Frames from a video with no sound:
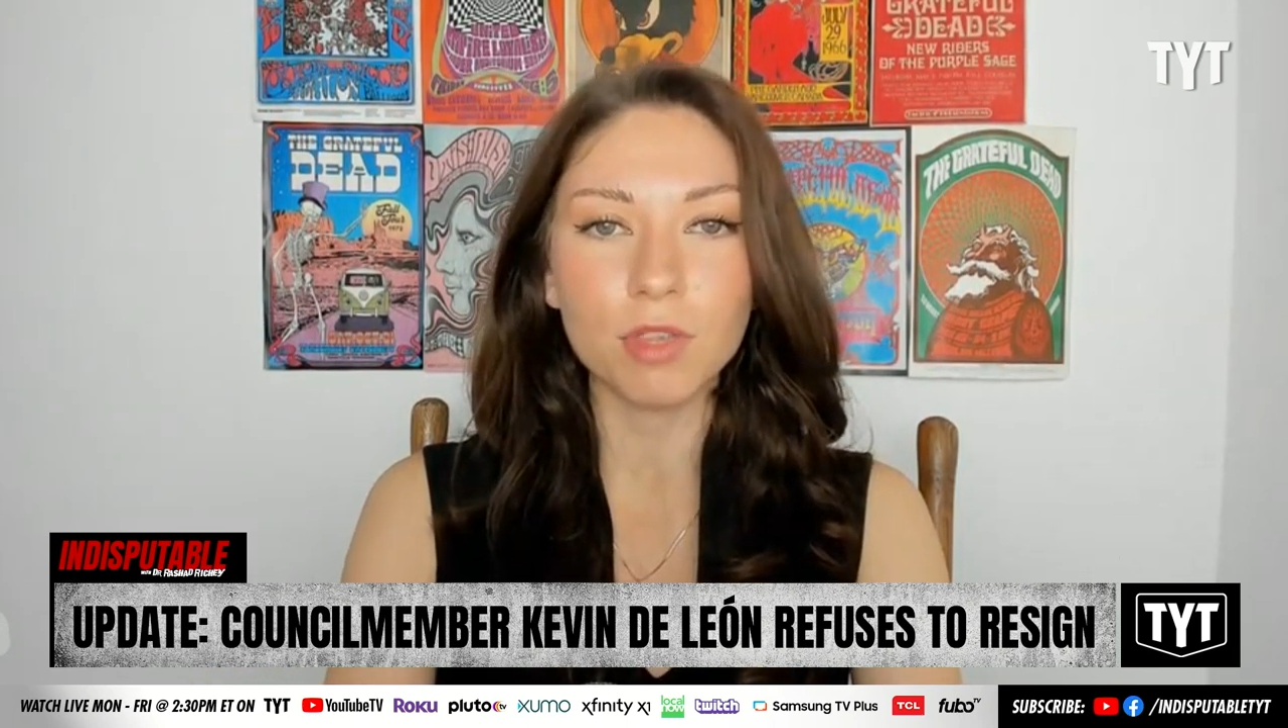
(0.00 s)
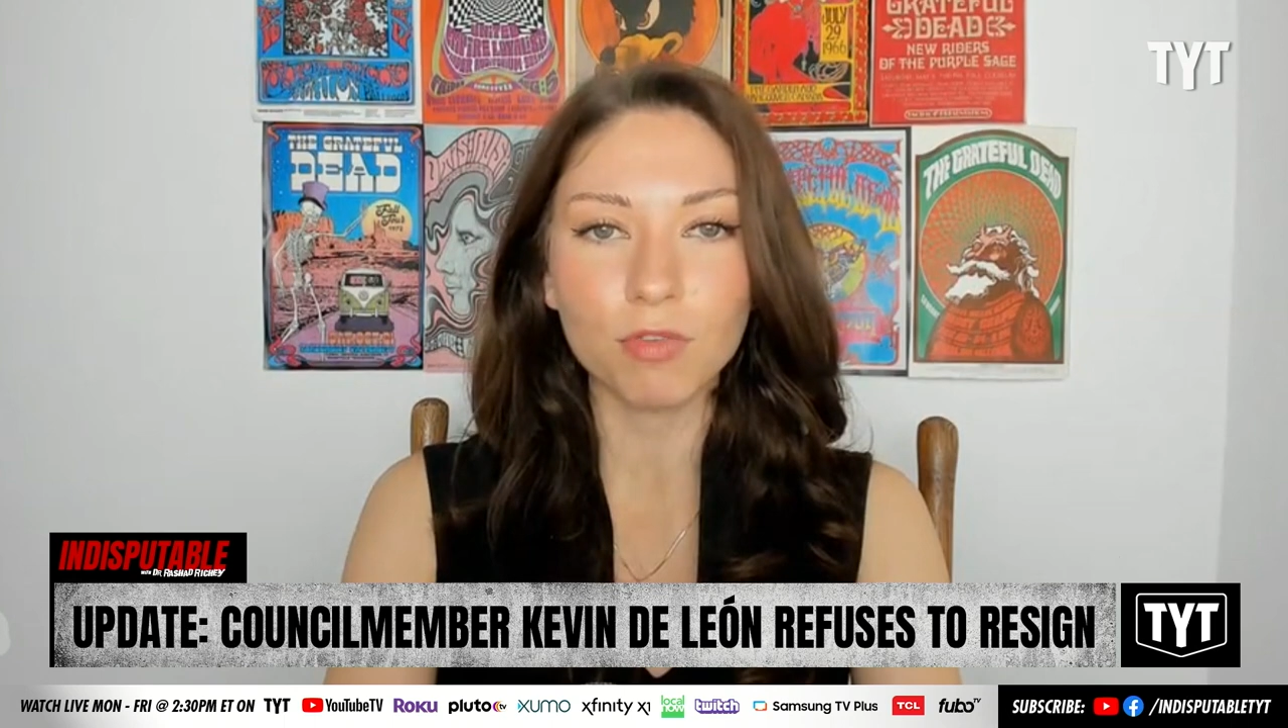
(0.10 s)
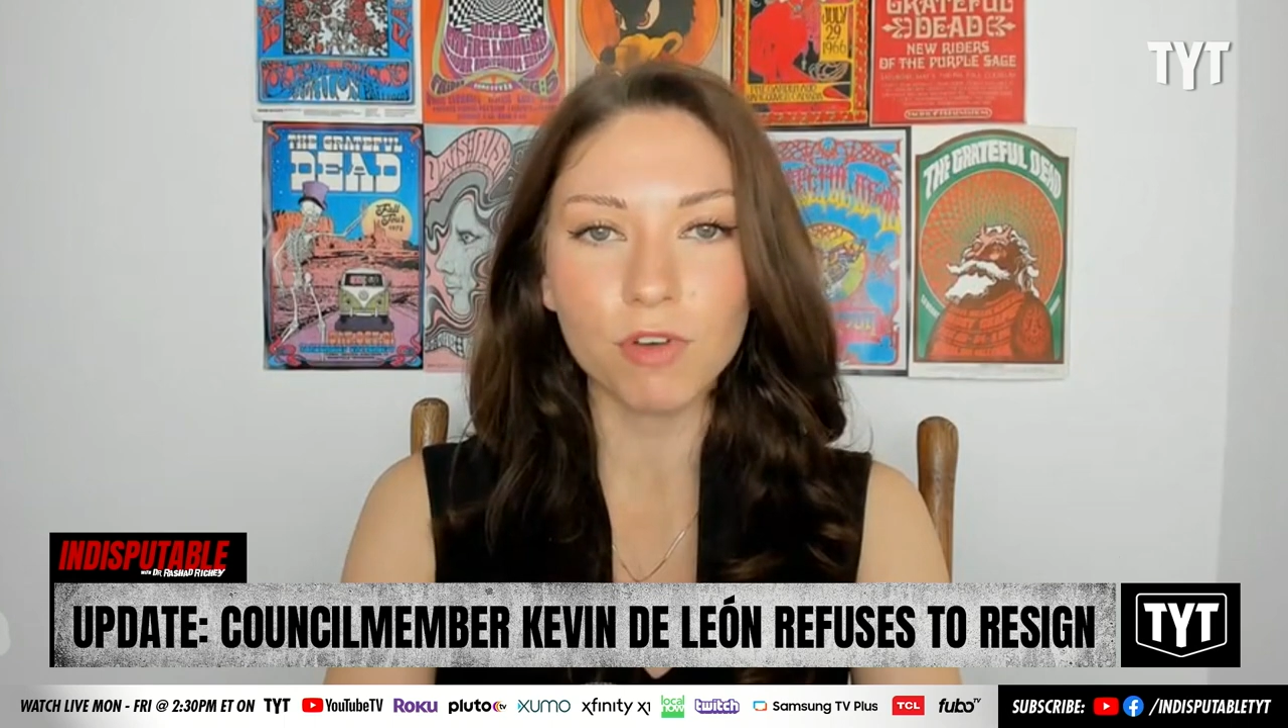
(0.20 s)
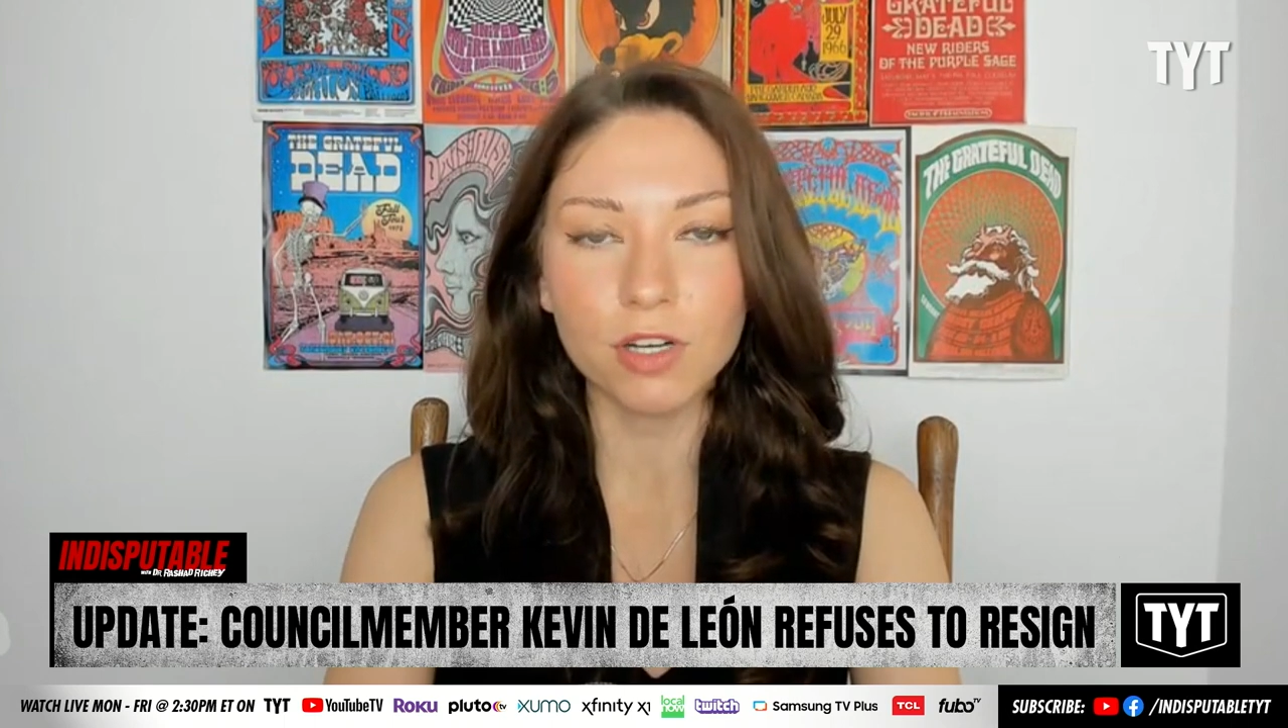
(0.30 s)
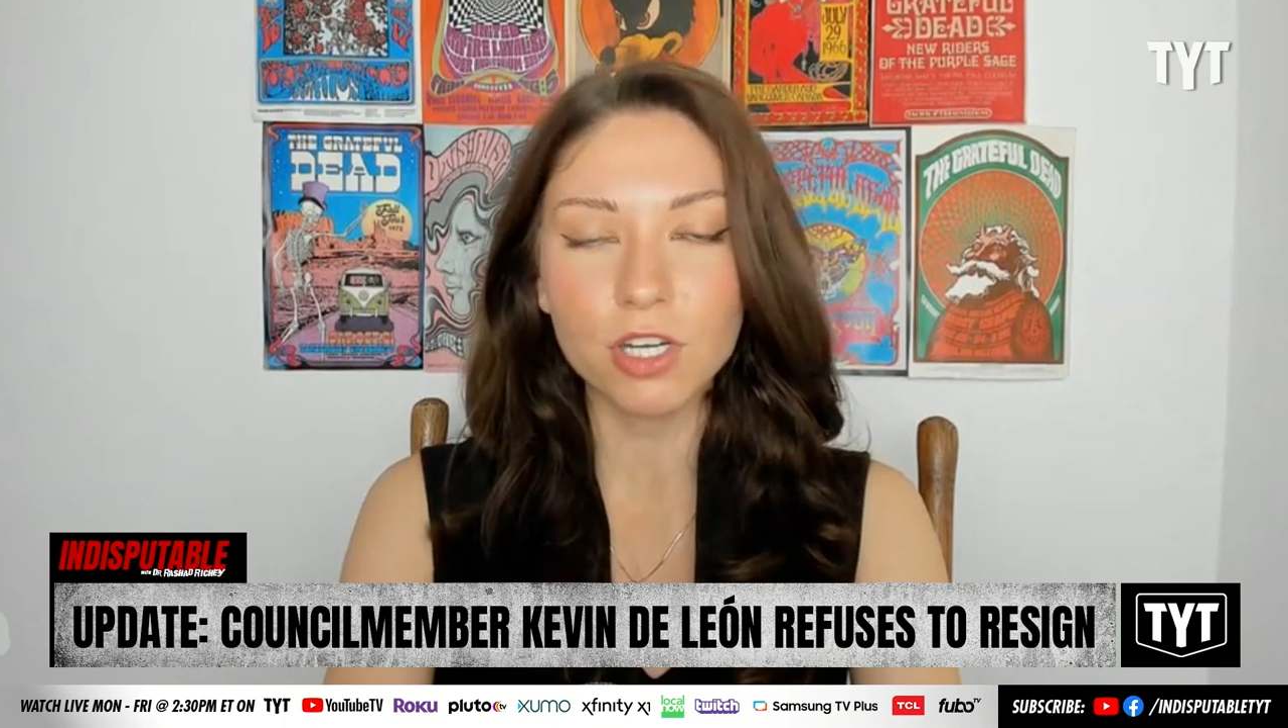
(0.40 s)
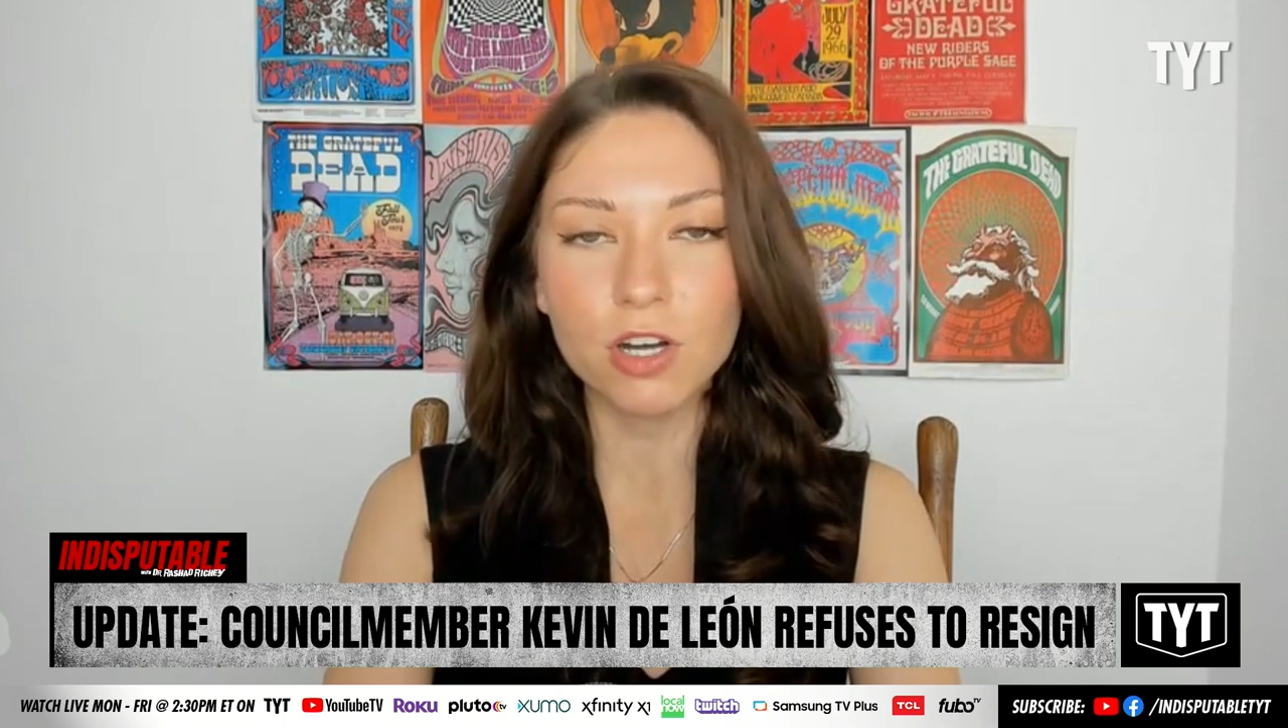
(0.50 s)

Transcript: the front